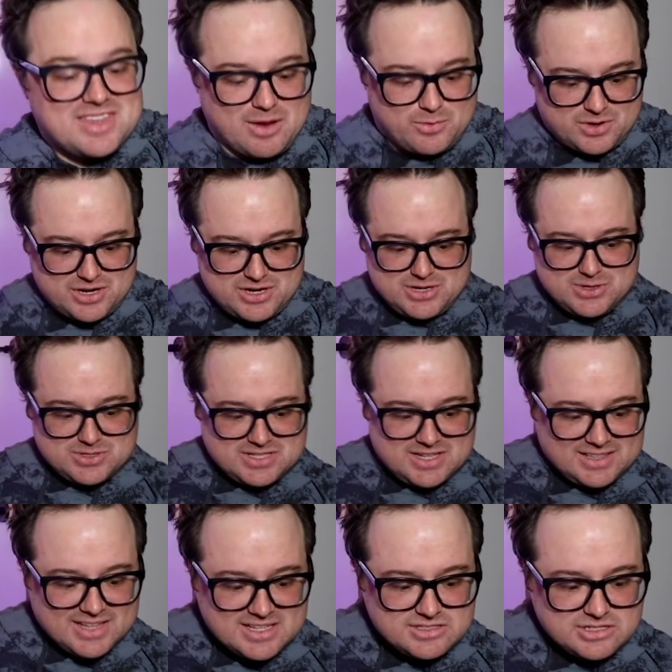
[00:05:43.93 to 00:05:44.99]
that we're
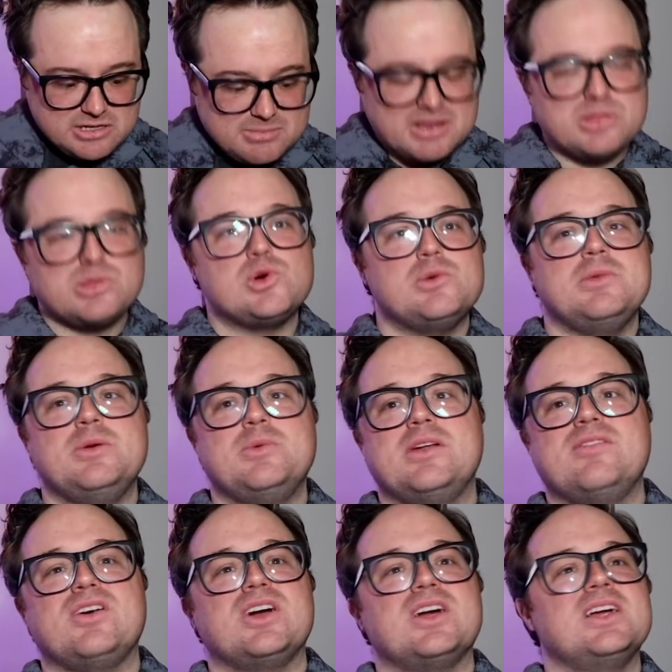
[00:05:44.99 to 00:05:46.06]
using, Leslie, you mind throwing me one
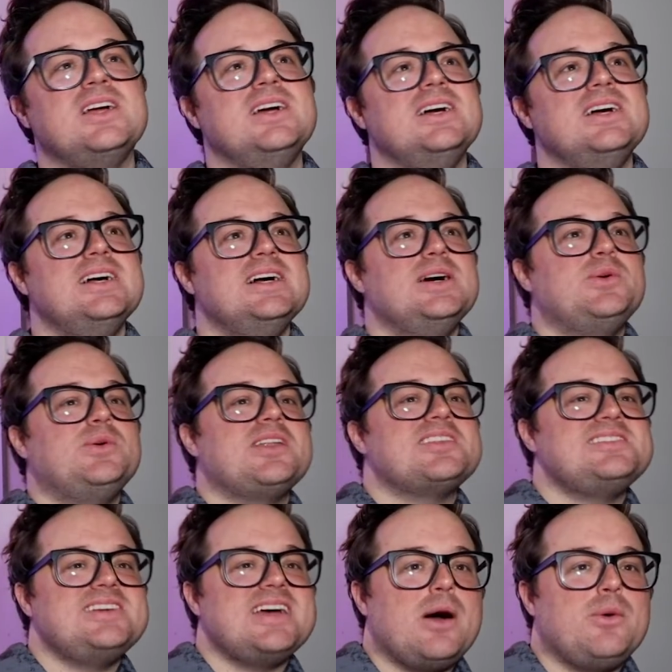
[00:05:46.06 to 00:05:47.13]
of the
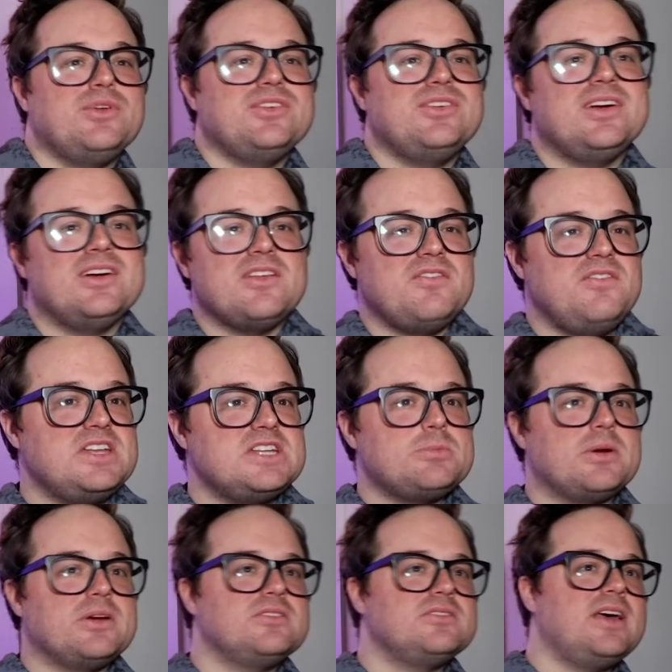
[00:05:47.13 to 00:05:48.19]
towels here, the fitness
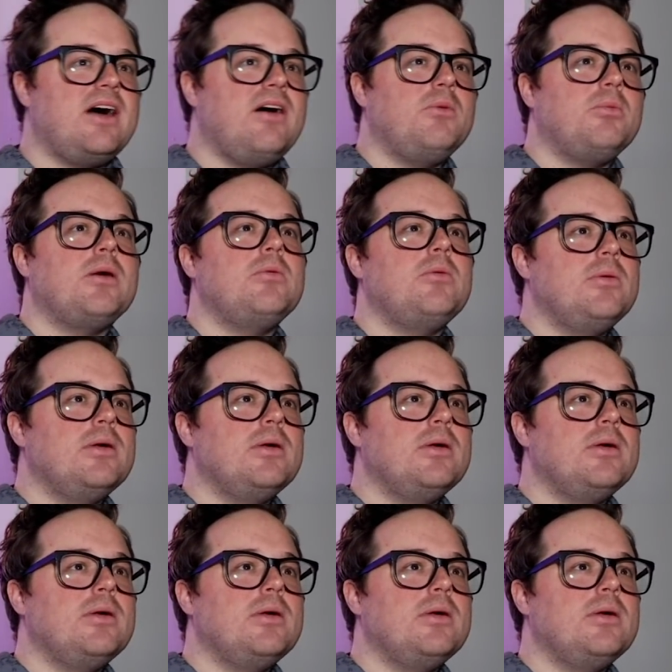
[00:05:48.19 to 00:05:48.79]
person towel probably?